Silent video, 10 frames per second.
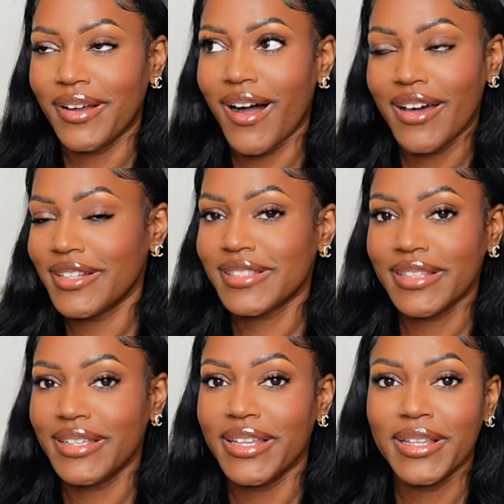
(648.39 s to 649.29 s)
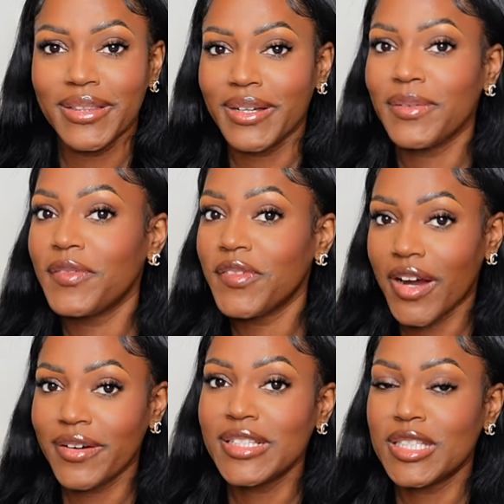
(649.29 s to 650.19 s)
honestly they look
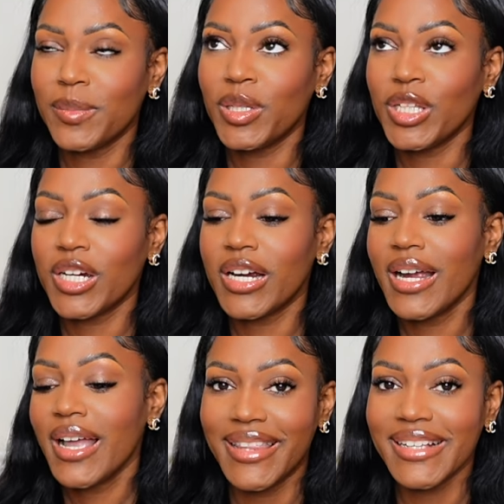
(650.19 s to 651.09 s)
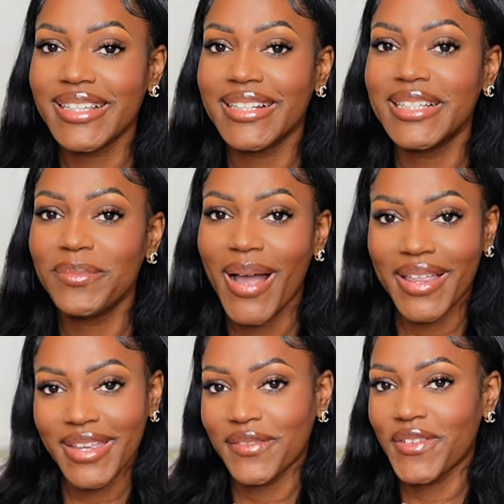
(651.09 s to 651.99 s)
very similar things that i did
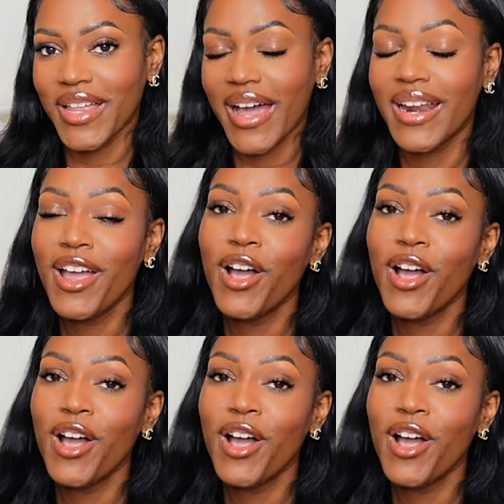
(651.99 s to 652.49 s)
back then for that